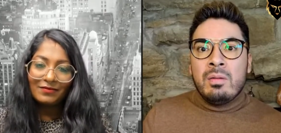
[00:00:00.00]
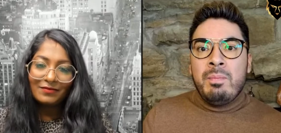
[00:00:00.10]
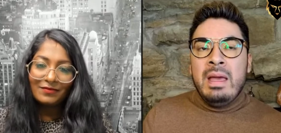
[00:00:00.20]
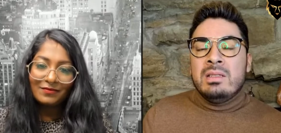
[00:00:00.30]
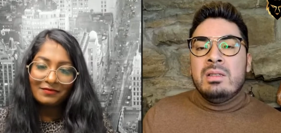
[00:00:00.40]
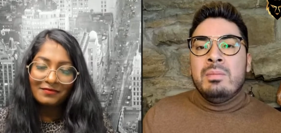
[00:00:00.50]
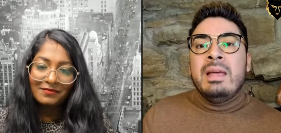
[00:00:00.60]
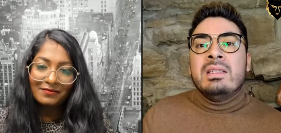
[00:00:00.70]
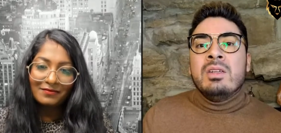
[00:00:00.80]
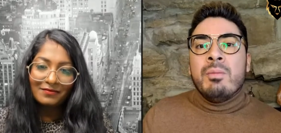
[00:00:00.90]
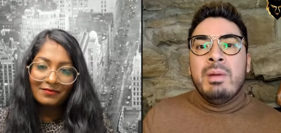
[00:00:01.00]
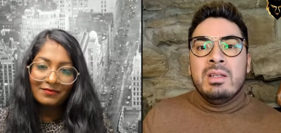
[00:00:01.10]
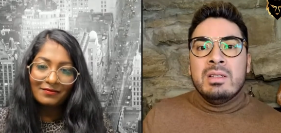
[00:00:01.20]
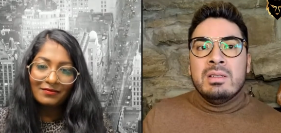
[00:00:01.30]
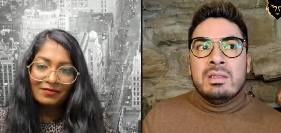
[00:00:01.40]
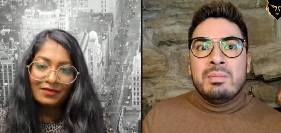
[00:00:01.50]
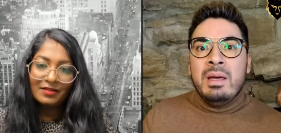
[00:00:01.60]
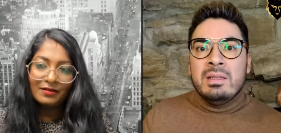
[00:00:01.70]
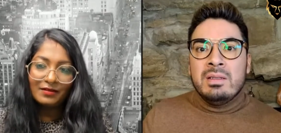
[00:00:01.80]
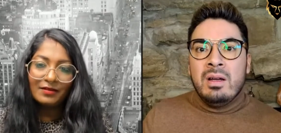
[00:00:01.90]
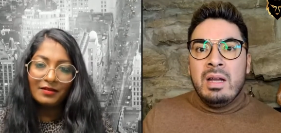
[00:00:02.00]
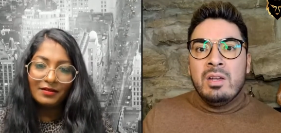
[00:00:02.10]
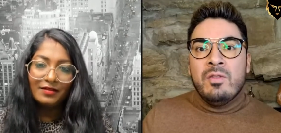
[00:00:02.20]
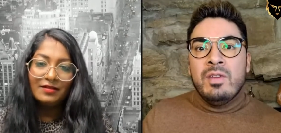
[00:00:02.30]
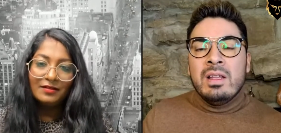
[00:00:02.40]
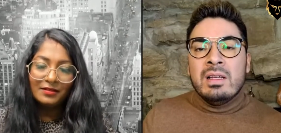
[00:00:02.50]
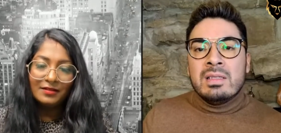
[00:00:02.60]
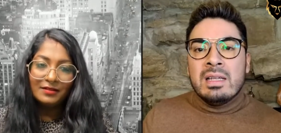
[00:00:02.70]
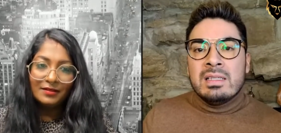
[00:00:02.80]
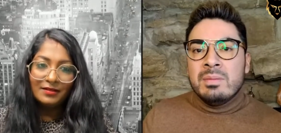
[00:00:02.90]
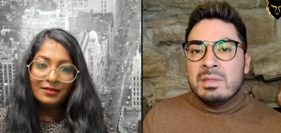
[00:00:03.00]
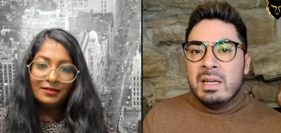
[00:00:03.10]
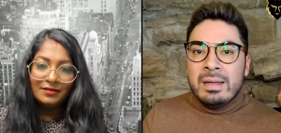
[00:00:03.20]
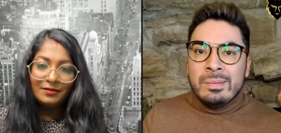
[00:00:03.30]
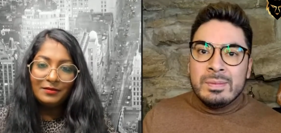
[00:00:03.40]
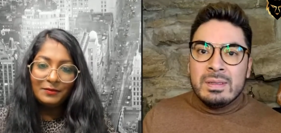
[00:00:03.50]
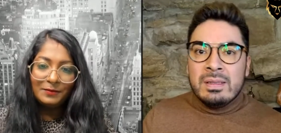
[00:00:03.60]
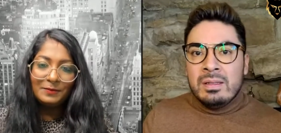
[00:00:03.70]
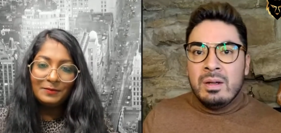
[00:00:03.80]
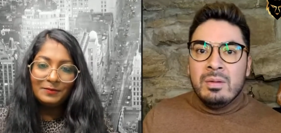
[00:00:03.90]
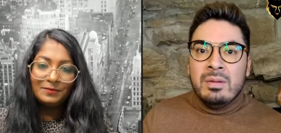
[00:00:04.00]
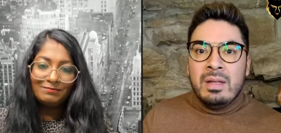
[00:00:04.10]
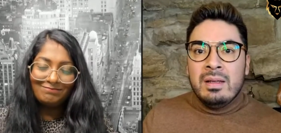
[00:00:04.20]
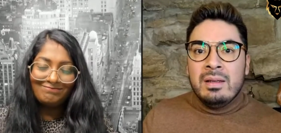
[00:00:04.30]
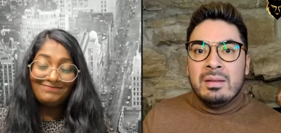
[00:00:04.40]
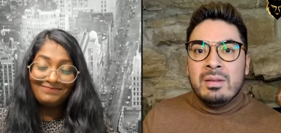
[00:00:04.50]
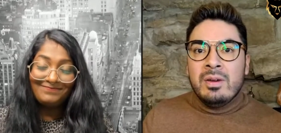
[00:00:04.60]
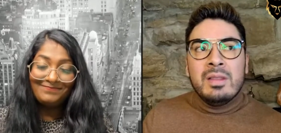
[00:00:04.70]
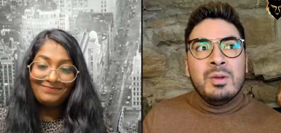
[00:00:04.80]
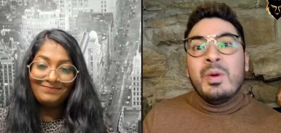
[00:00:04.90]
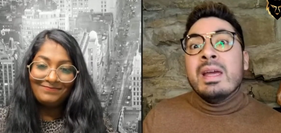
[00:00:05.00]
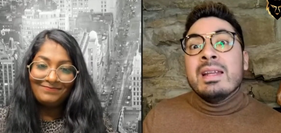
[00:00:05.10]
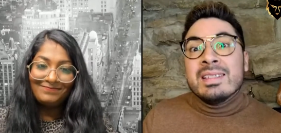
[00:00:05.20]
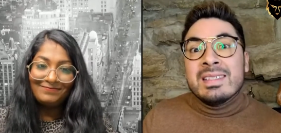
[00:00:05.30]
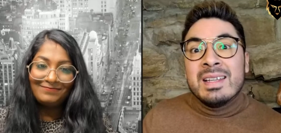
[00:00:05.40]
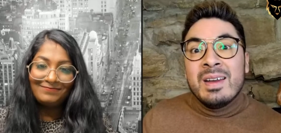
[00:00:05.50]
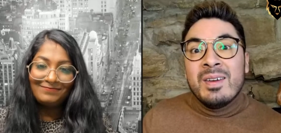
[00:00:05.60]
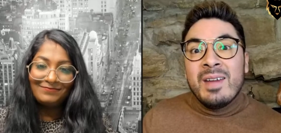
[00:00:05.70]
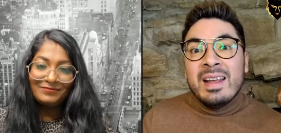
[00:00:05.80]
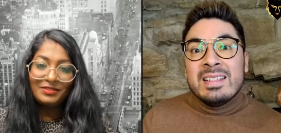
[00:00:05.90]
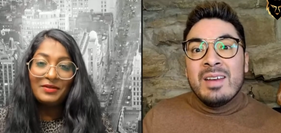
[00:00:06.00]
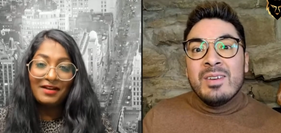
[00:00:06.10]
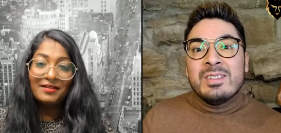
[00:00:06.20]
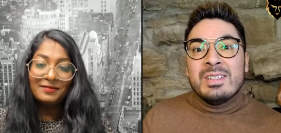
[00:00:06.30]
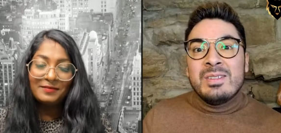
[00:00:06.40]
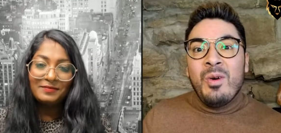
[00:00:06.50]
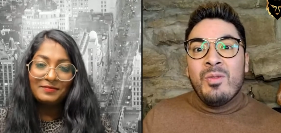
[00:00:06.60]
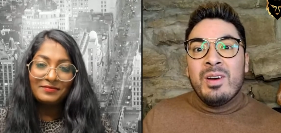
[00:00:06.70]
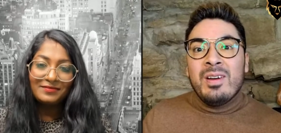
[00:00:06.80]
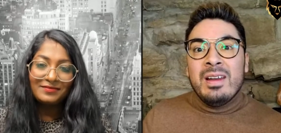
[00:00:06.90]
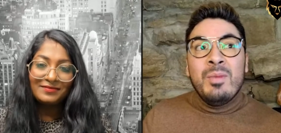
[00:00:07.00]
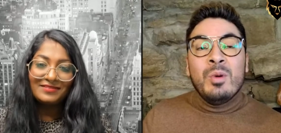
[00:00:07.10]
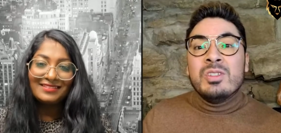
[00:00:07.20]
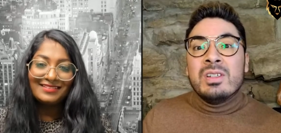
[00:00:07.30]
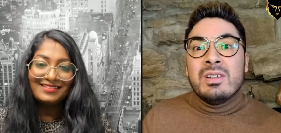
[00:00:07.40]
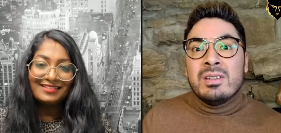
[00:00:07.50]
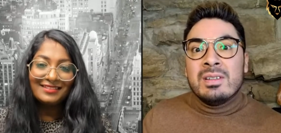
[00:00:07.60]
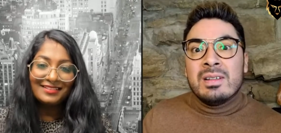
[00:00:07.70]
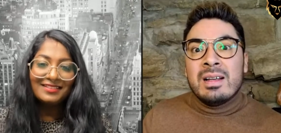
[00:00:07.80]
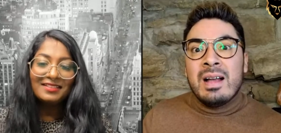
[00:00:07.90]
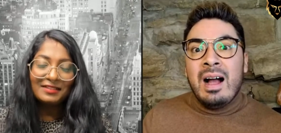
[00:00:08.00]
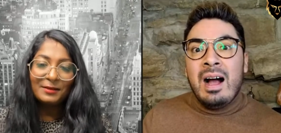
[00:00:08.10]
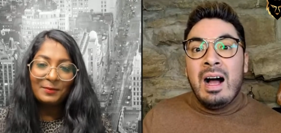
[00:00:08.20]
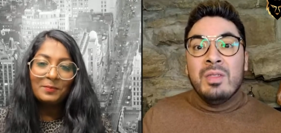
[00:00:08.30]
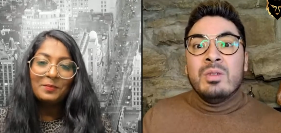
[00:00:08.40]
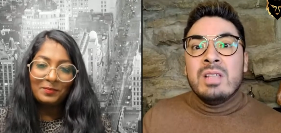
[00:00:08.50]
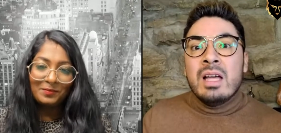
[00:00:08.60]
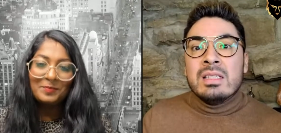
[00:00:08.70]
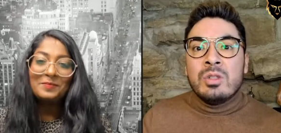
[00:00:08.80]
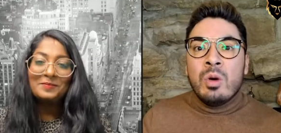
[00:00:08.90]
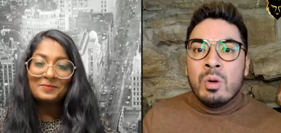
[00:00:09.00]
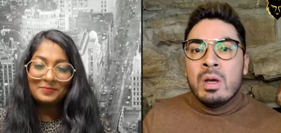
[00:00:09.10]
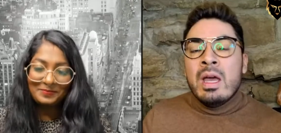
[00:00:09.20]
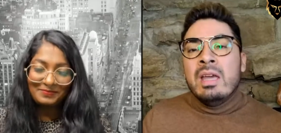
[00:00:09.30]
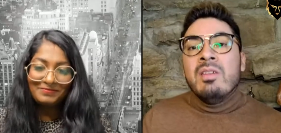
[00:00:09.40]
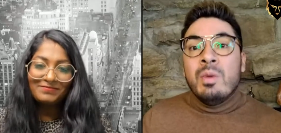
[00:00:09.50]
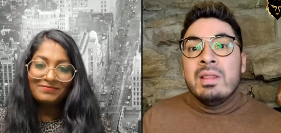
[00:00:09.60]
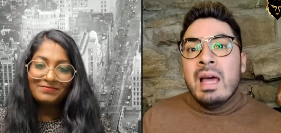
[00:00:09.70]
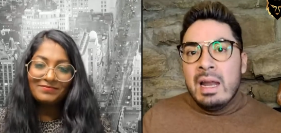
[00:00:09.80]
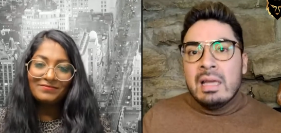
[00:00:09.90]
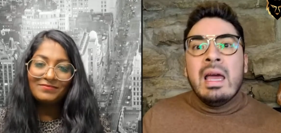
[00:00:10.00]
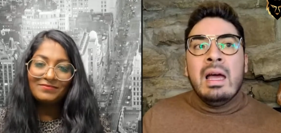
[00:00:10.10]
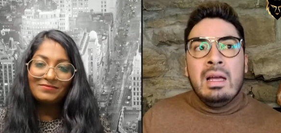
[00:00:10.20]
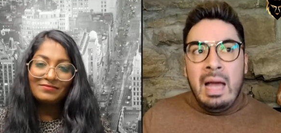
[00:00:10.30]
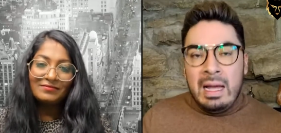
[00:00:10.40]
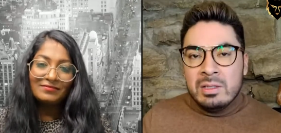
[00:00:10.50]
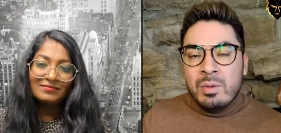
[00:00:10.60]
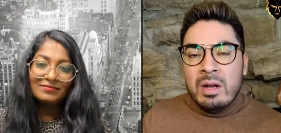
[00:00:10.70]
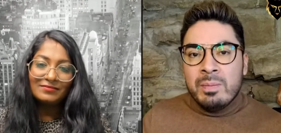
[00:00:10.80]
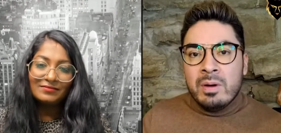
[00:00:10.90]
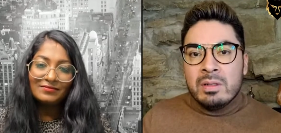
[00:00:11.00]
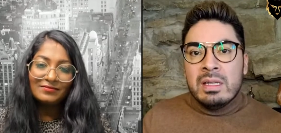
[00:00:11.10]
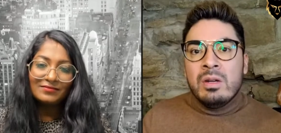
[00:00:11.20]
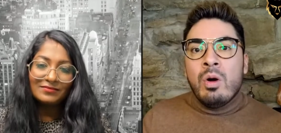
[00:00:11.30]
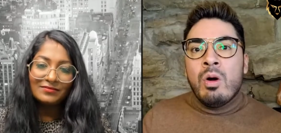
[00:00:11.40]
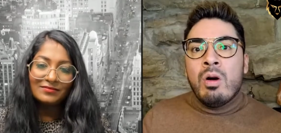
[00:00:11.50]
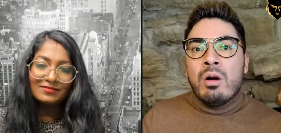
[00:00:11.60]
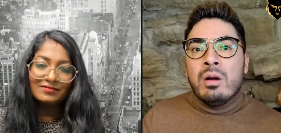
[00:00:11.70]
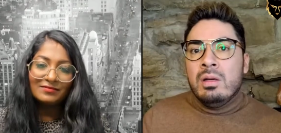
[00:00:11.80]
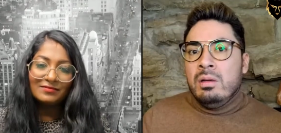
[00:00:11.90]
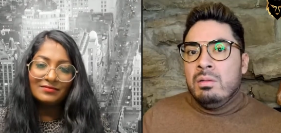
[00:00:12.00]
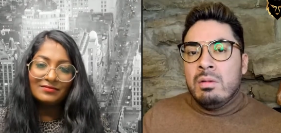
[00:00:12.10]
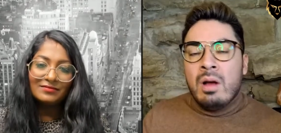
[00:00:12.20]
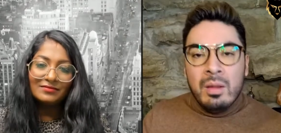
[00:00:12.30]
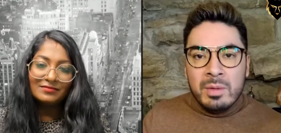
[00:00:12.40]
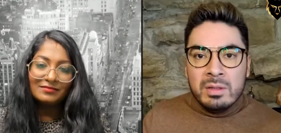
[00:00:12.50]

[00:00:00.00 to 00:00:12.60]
Speaker 1: based basing your opinions based on like your feelings and sometimes you know they they're not the greatest right? Because now you're just over emotional on those thoughts. So even with that, like, yeah, ask the right person or calm your,